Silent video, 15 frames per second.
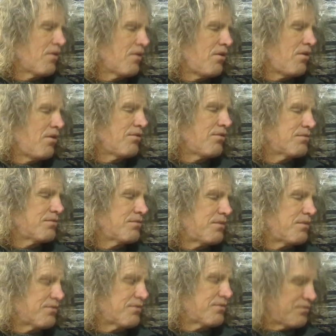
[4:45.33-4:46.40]
All those
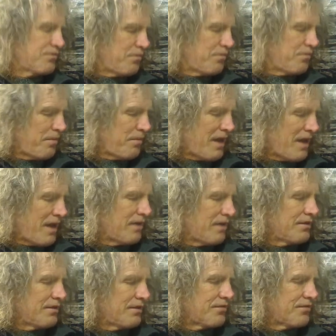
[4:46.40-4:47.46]
pulses will be back
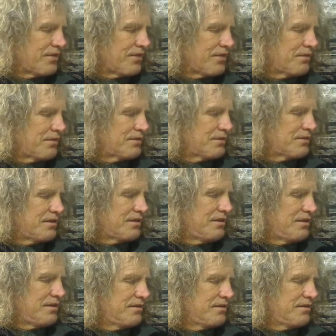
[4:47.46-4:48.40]
on this frequency